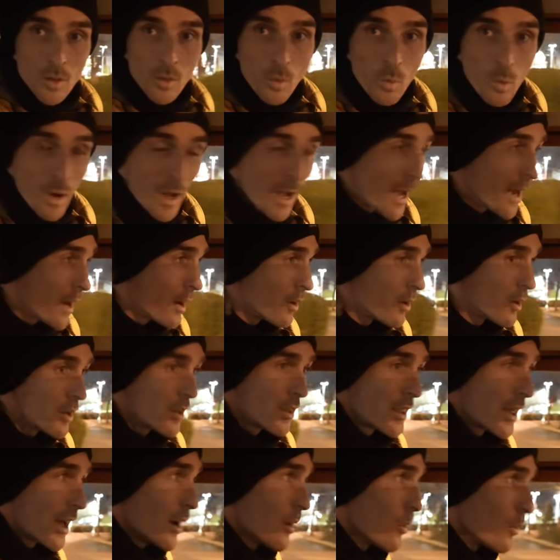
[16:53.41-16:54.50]
Wow,
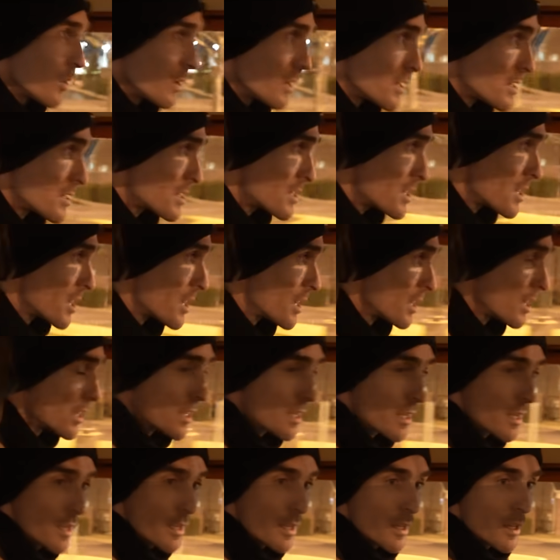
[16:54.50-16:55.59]
that was
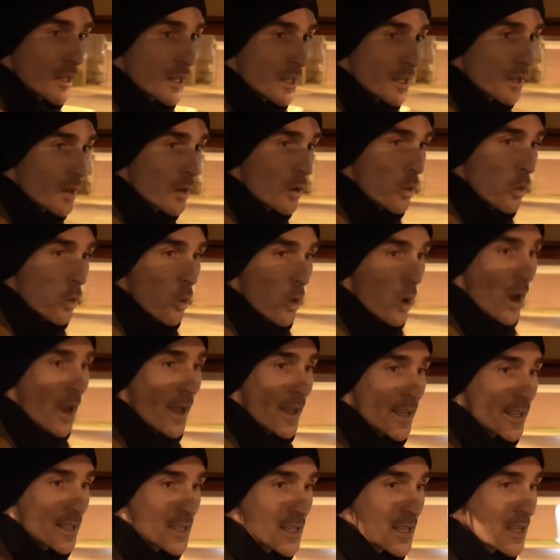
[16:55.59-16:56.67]

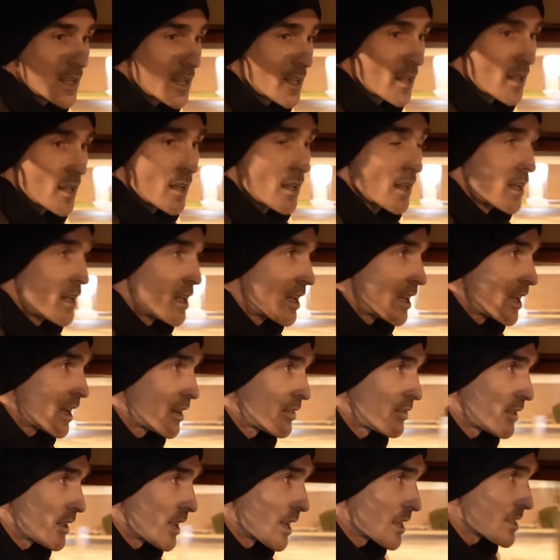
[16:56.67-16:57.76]
quite a
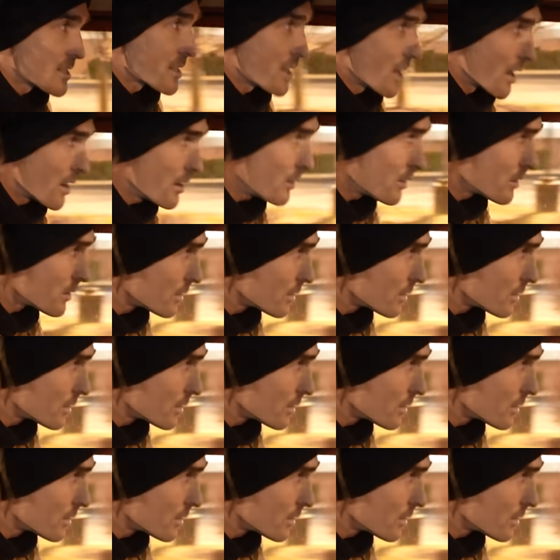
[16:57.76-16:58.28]
fiasco.